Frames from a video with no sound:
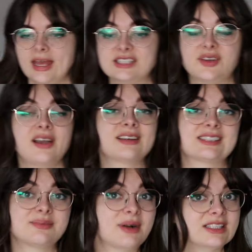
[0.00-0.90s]
It's very
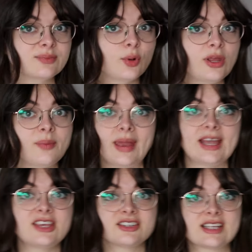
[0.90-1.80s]
customizable when you make
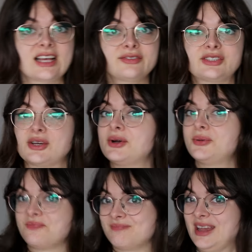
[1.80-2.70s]
it yourself,
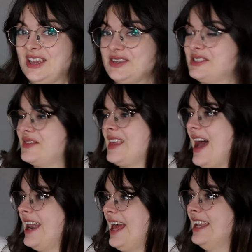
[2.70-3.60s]
so make use of
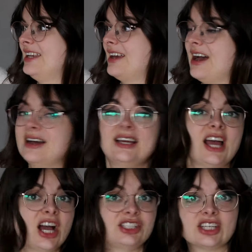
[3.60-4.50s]
that and
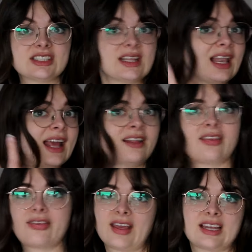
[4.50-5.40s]
adjust the
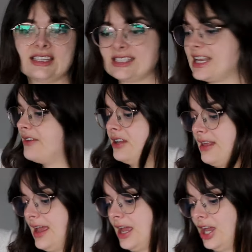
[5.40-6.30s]
length, thickness, and
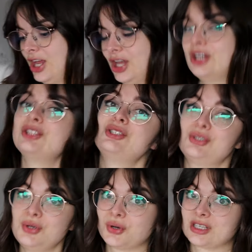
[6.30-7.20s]
everything
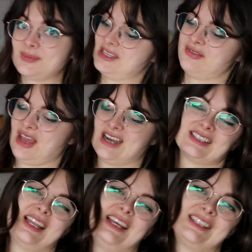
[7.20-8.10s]
to your specific
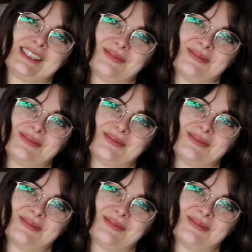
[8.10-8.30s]
hair's needs.